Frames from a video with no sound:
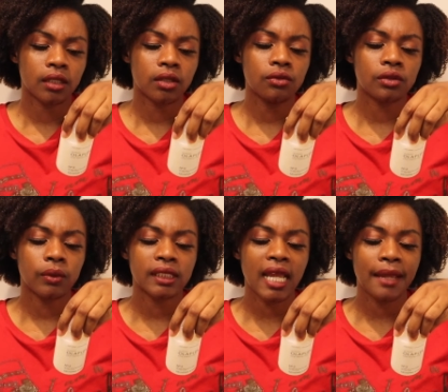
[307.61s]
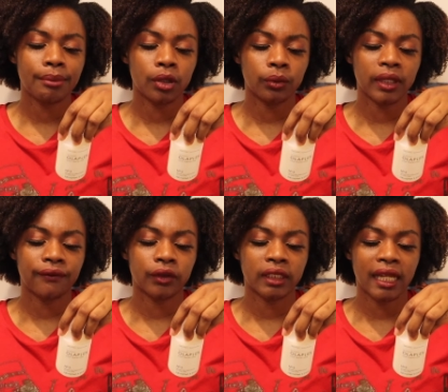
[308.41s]
use one time per week
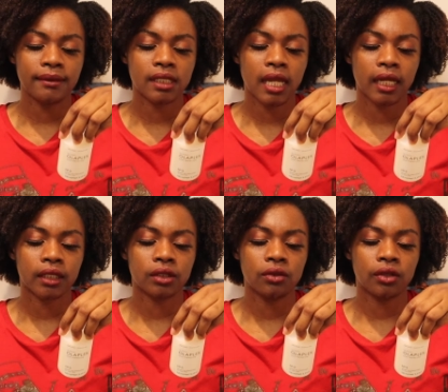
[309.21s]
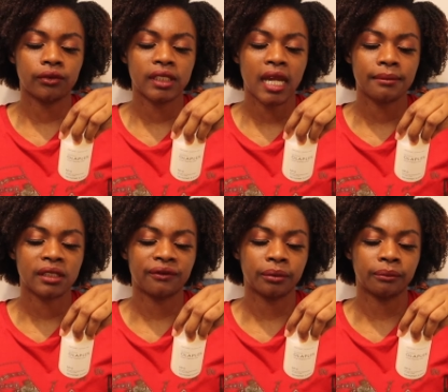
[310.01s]
for damaged hair, two to three
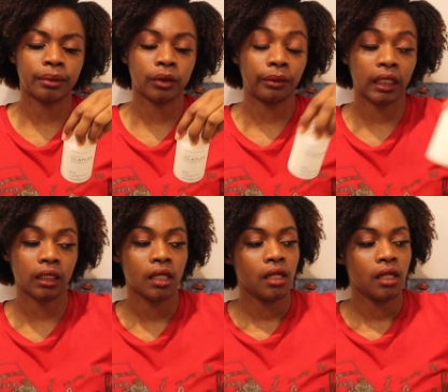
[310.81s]
times per week.